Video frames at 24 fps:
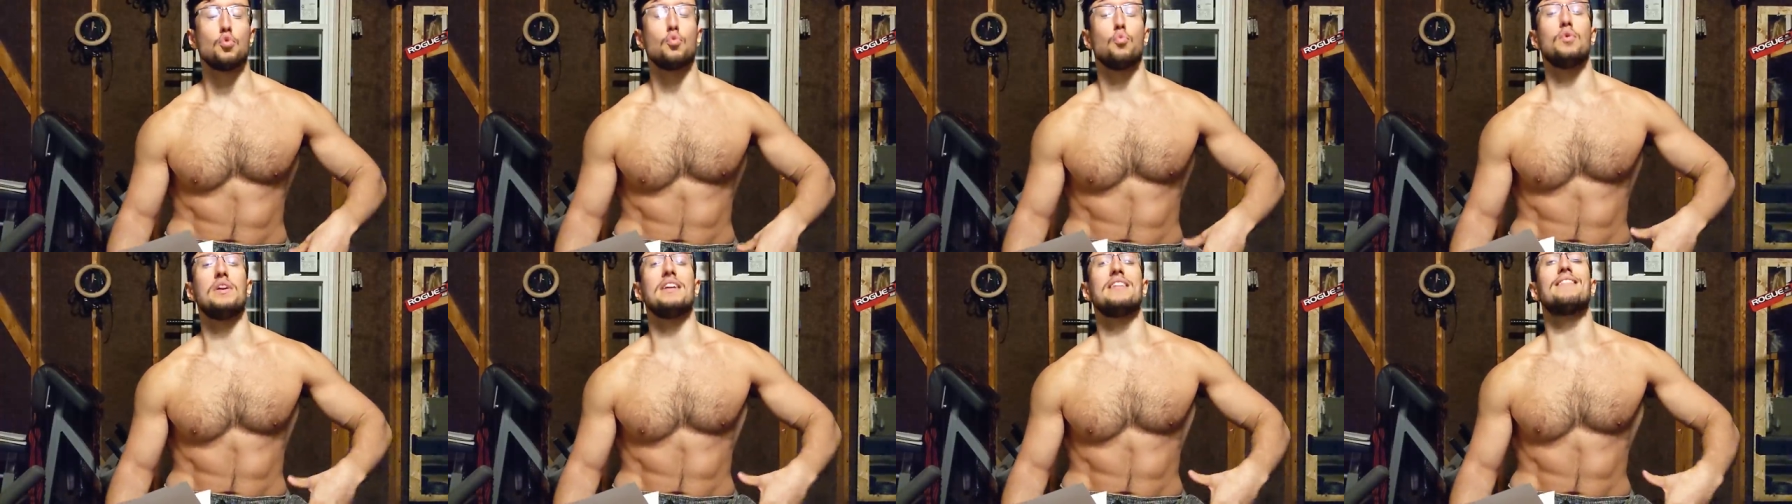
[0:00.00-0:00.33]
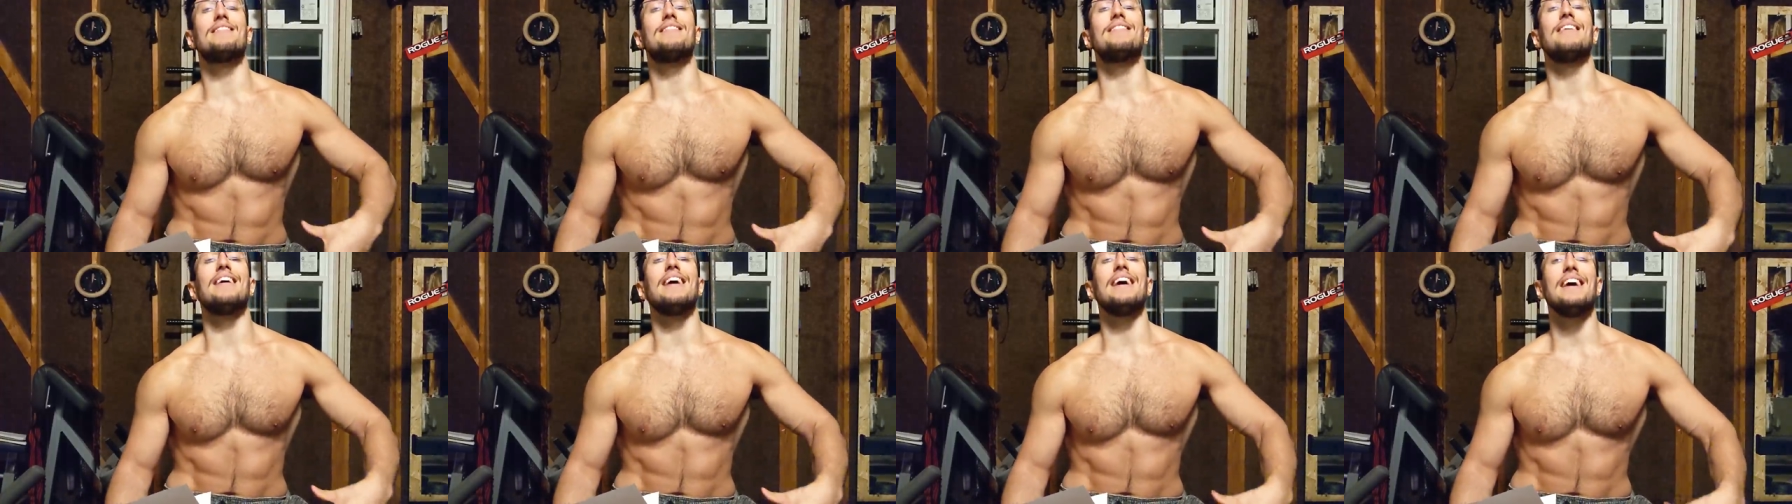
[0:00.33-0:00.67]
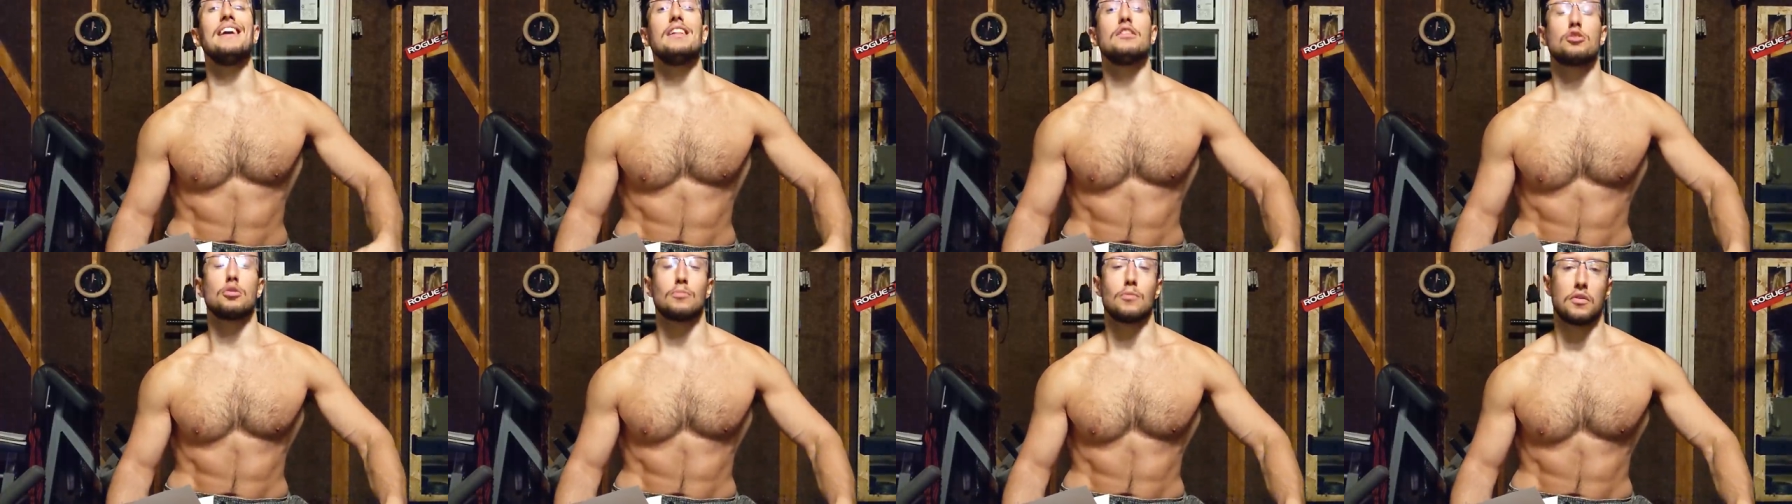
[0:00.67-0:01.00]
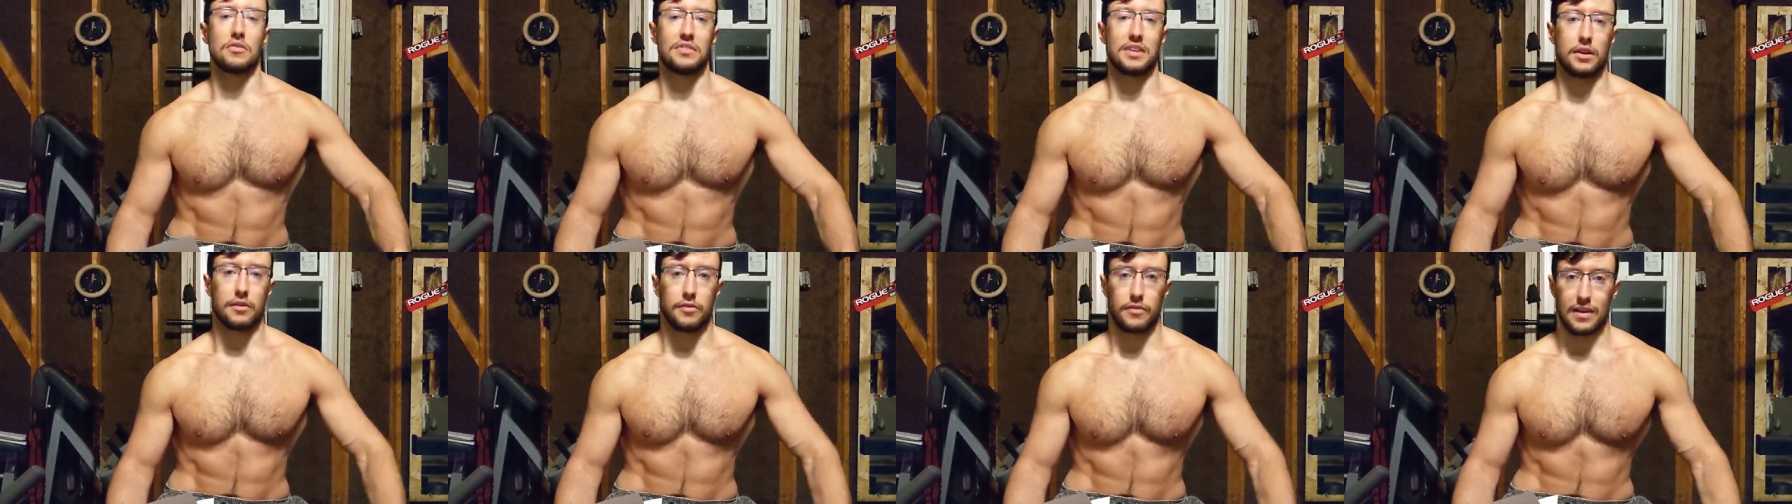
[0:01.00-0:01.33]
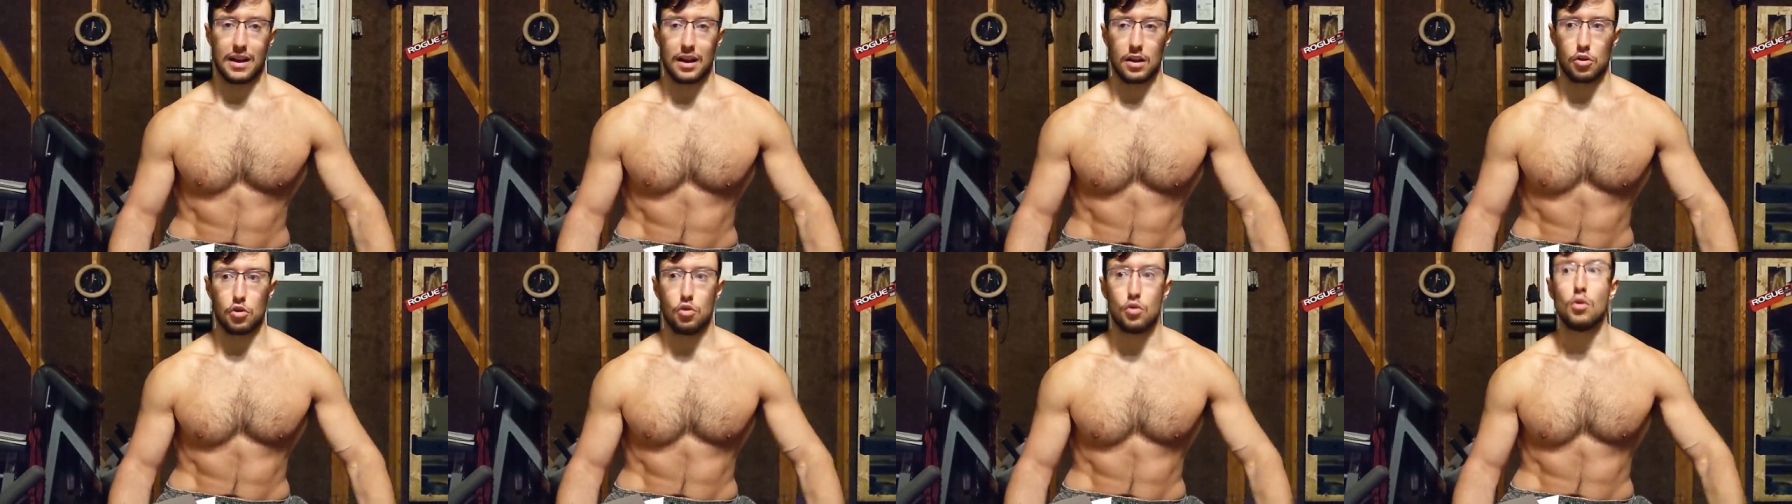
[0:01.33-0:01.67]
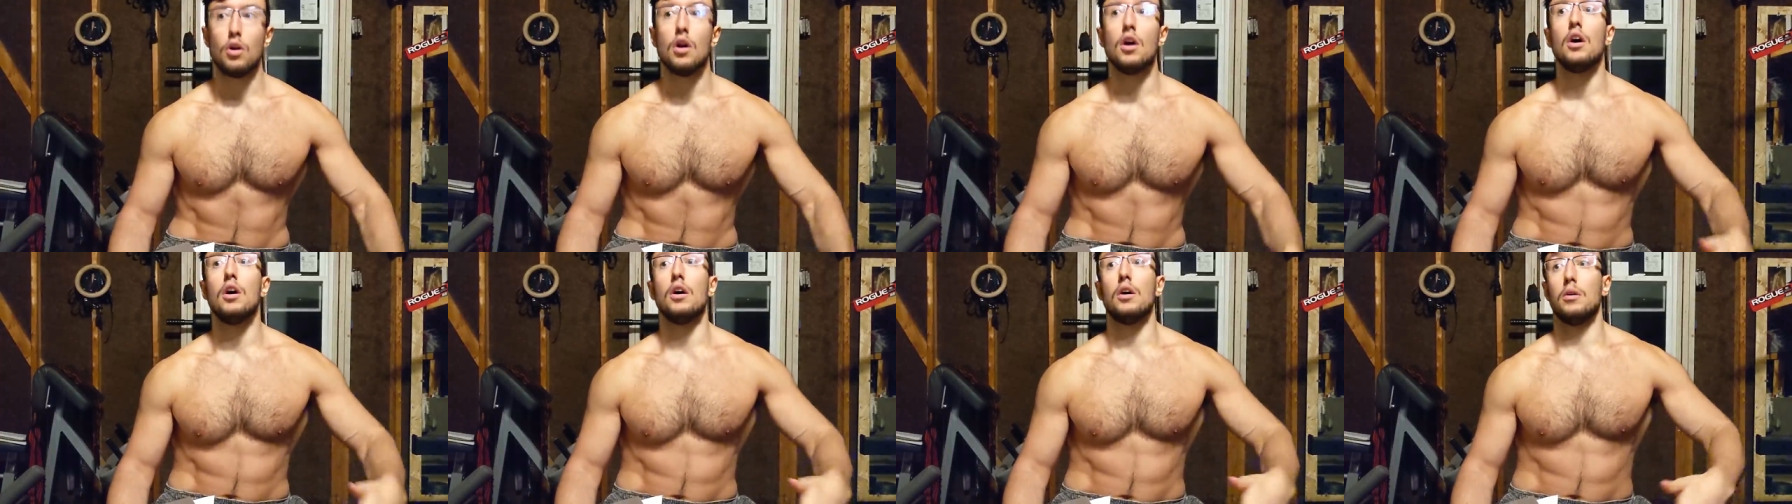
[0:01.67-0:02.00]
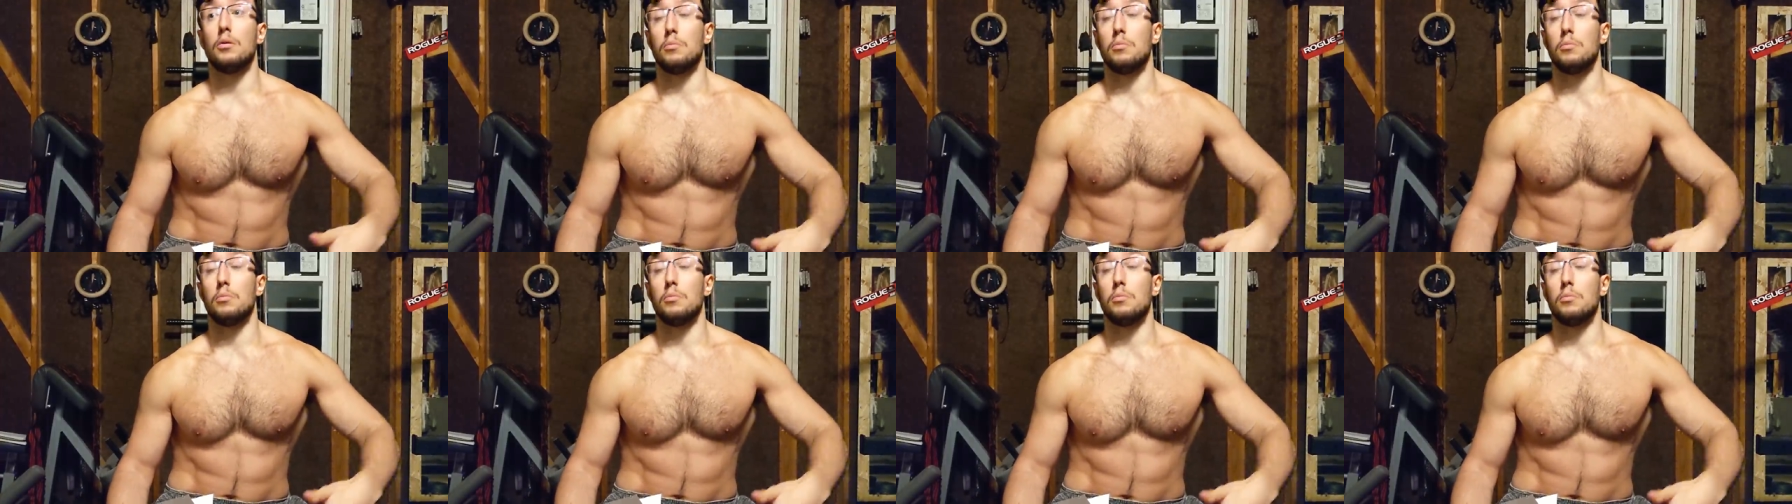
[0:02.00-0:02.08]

to retain some of that value,